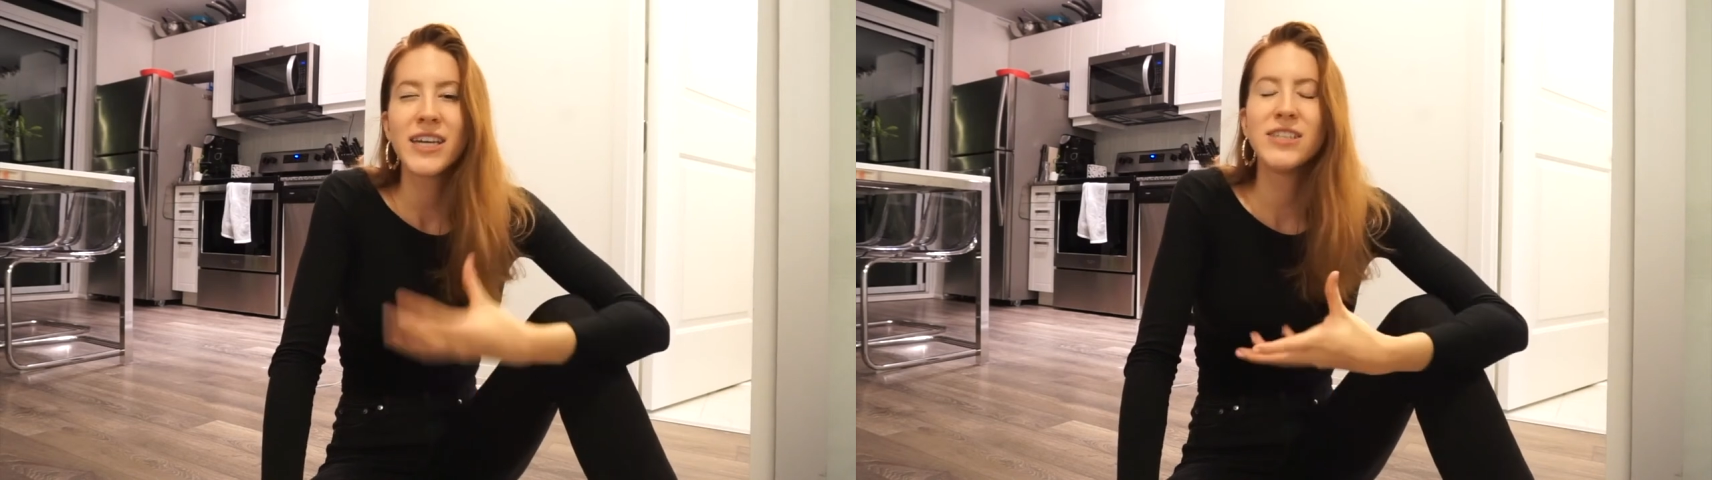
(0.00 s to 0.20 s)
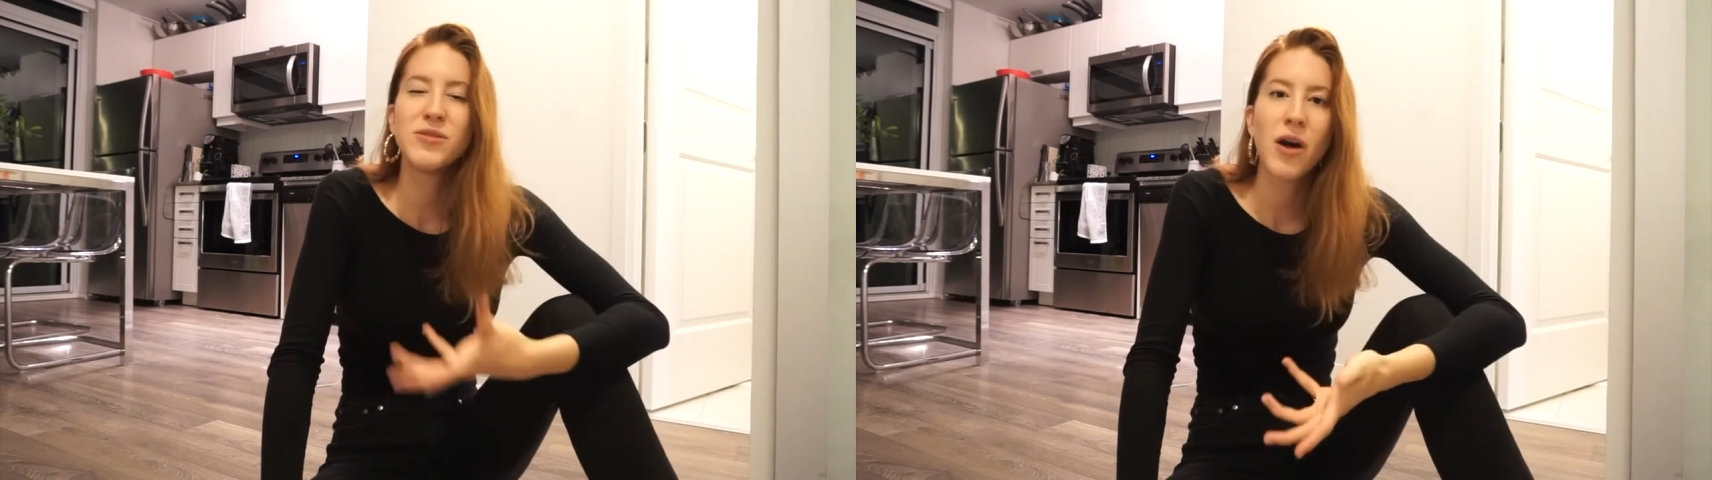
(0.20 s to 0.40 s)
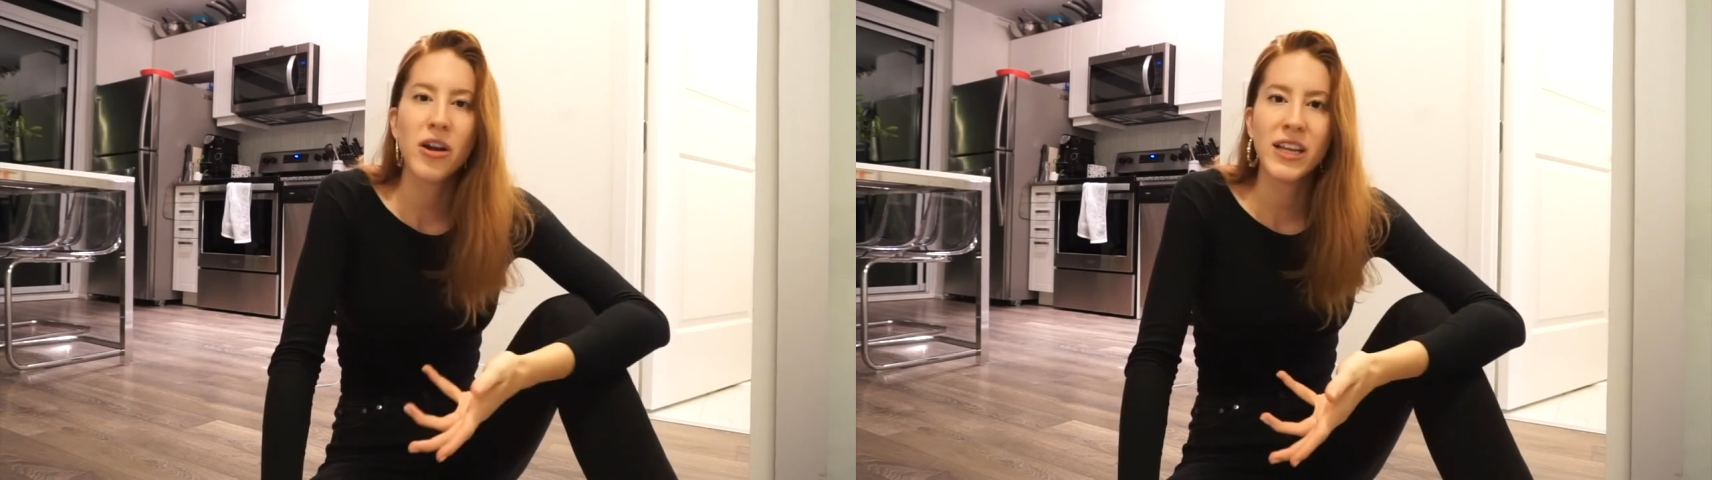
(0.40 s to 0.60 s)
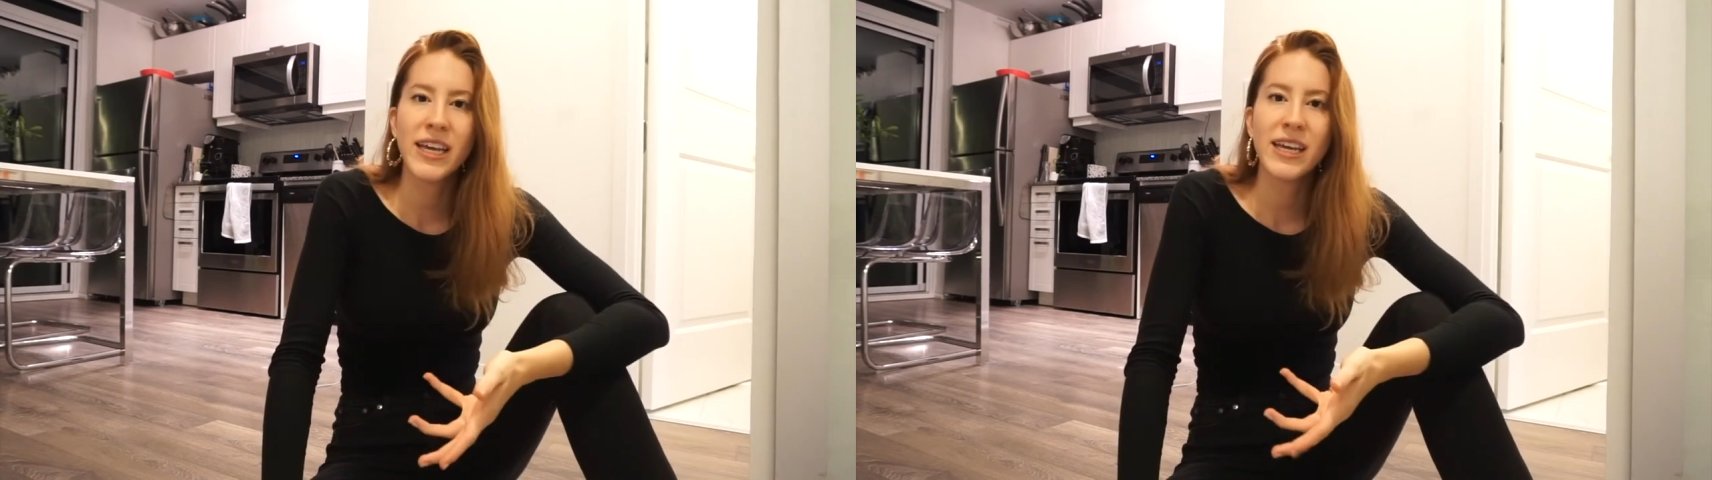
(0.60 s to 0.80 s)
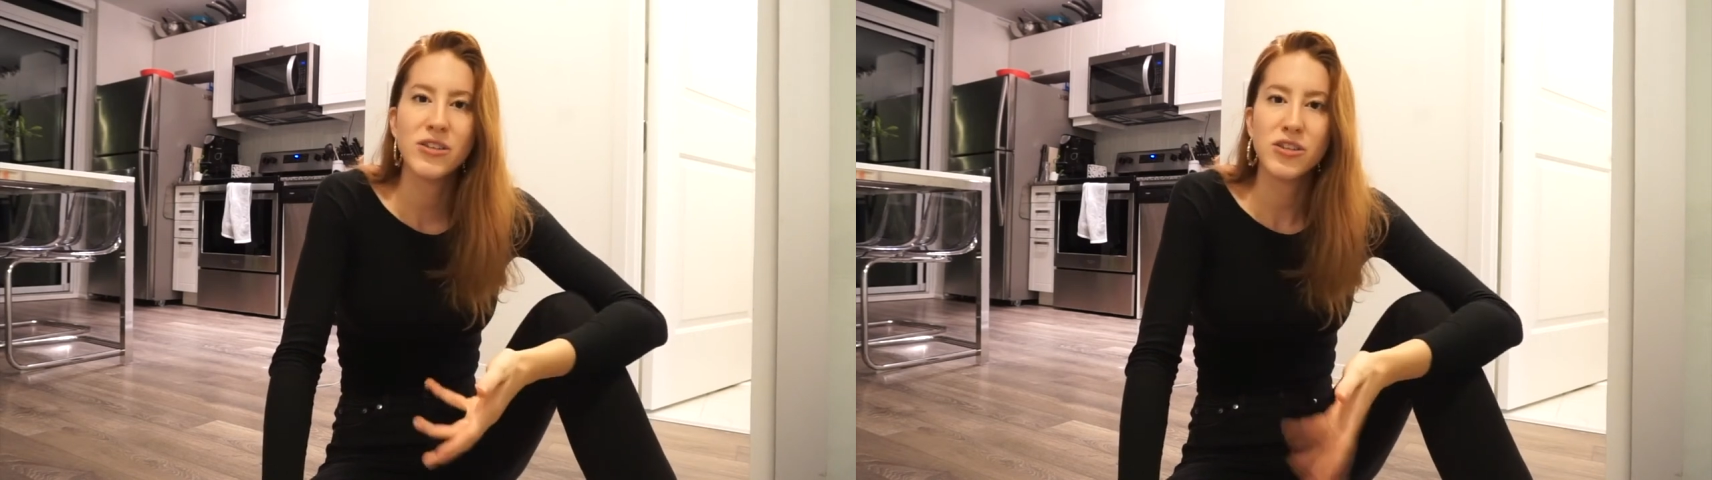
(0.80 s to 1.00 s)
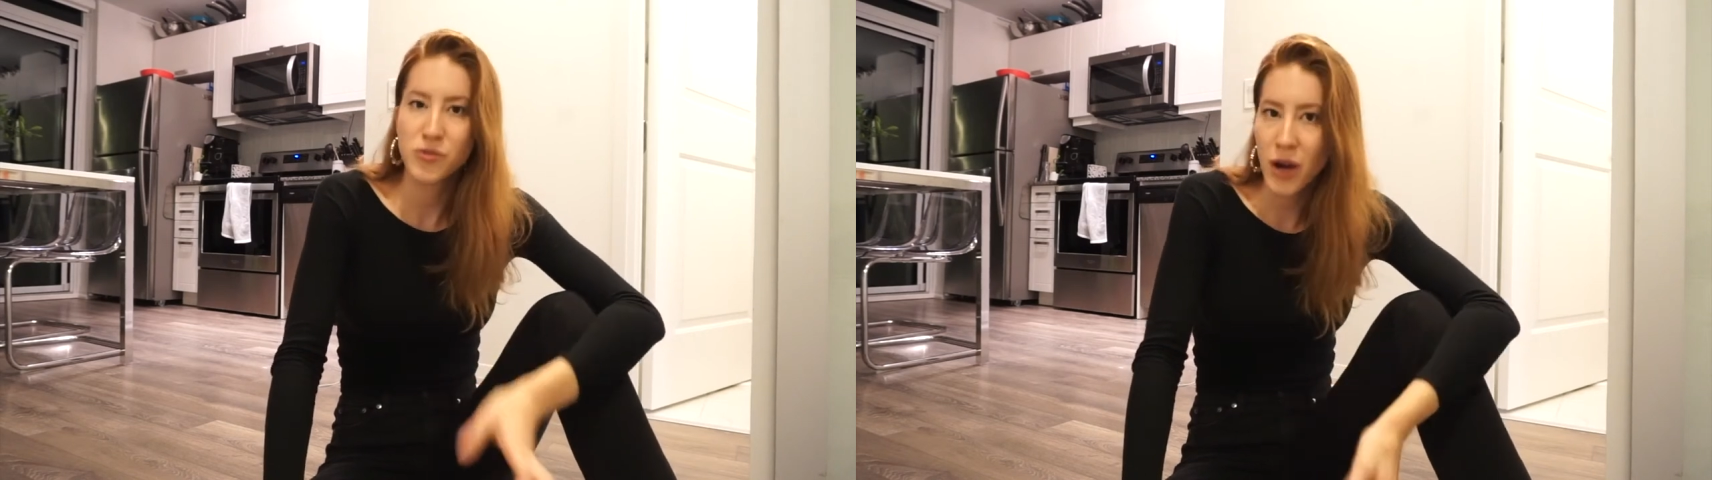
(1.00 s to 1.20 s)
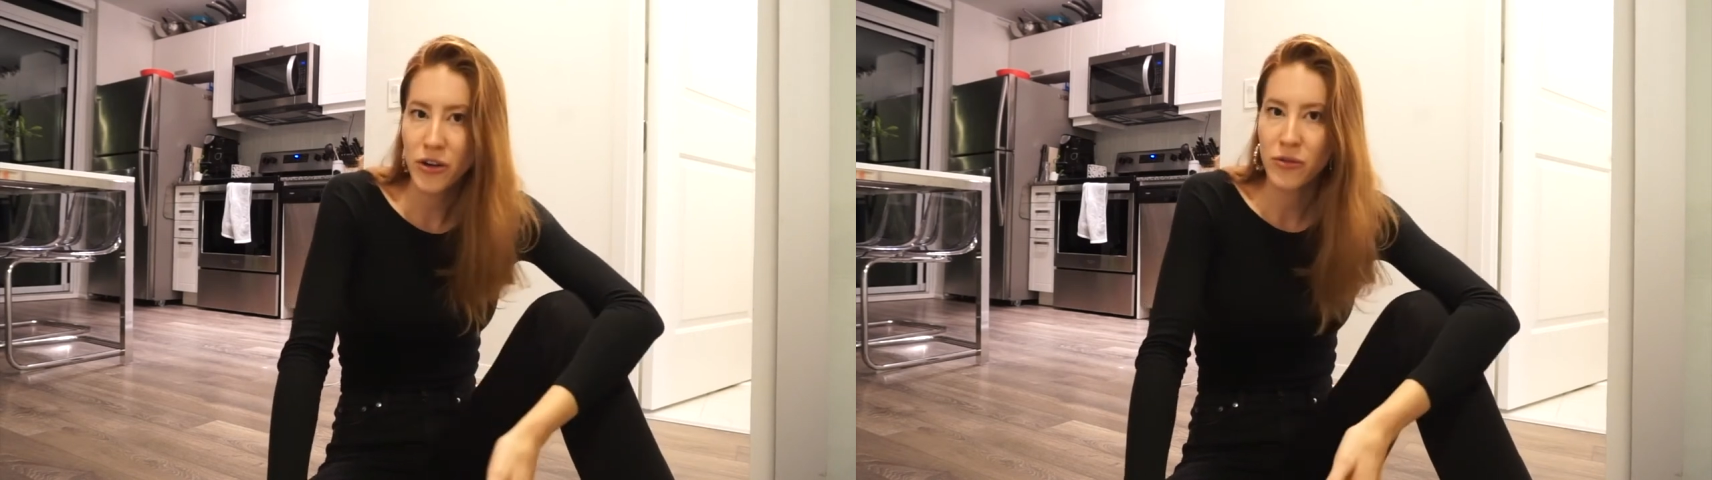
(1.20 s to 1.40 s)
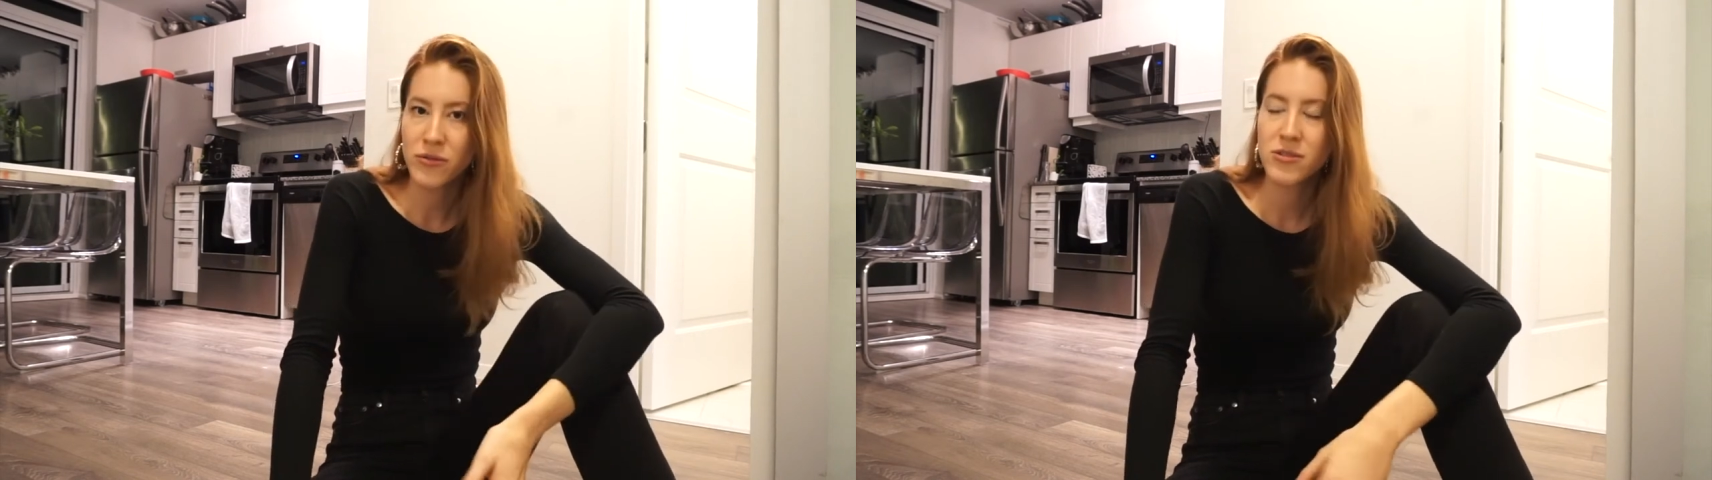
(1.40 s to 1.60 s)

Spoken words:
into modeling into Toronto.